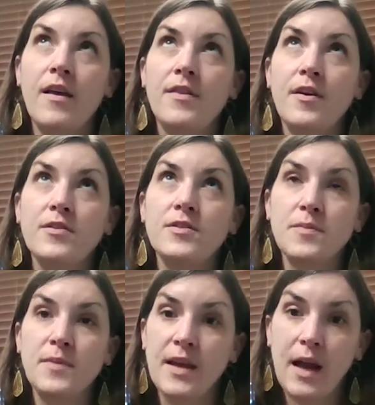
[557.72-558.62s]
there are so
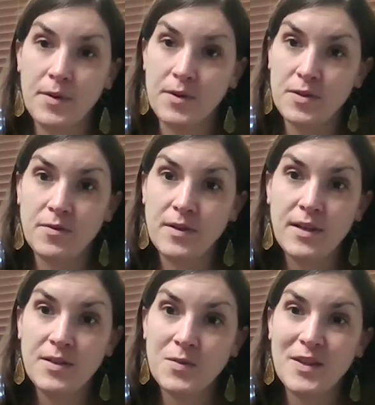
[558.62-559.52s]
many
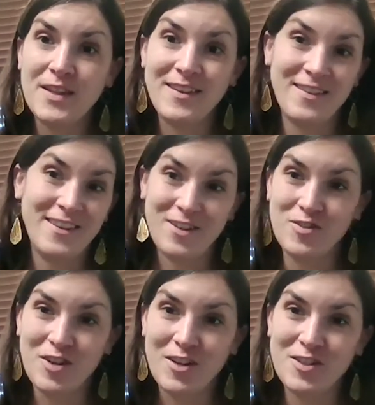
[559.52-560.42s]
opportunities within
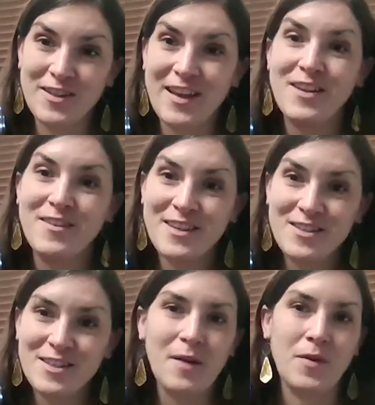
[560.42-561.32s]
construction that you need
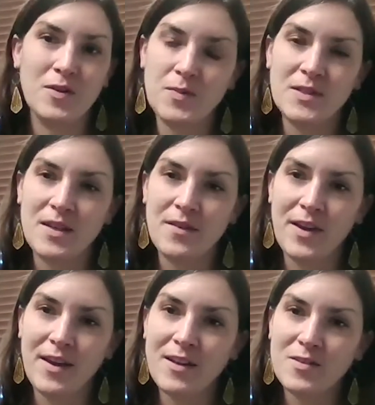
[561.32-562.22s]
to get more
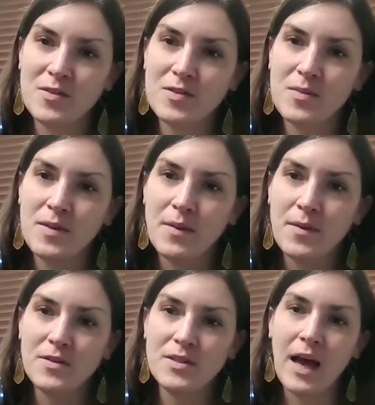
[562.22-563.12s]
specific and so to be
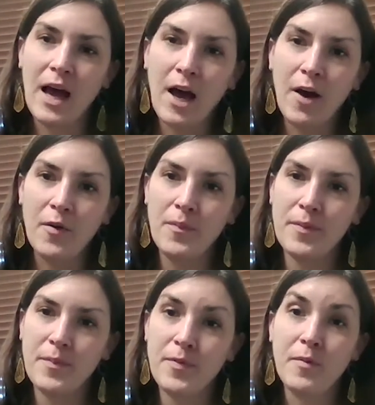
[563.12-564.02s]
able to help
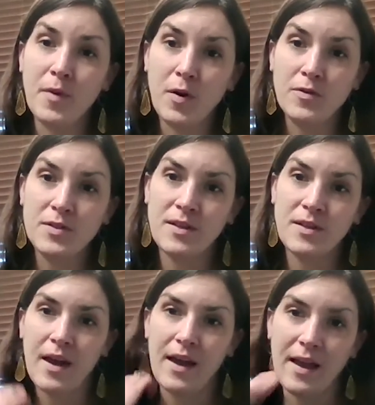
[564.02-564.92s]
promote
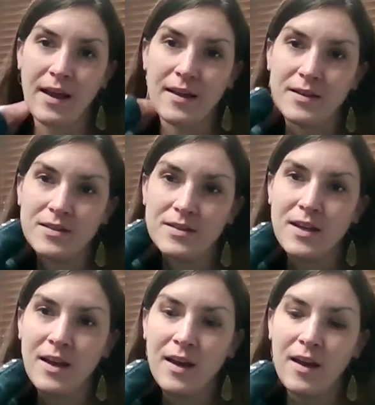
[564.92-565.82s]
and
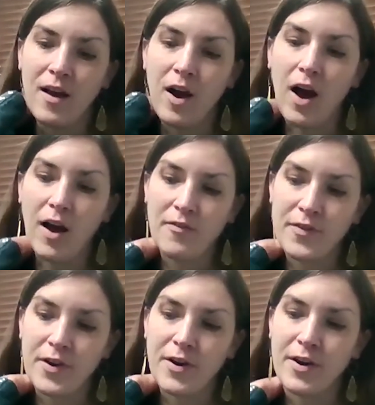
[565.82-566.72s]

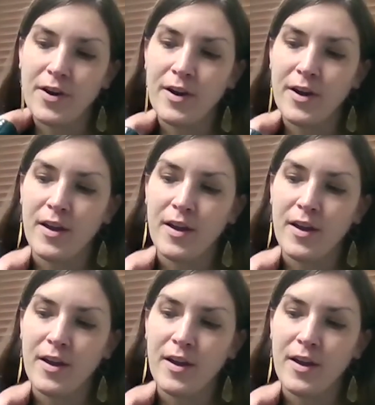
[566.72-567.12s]
offer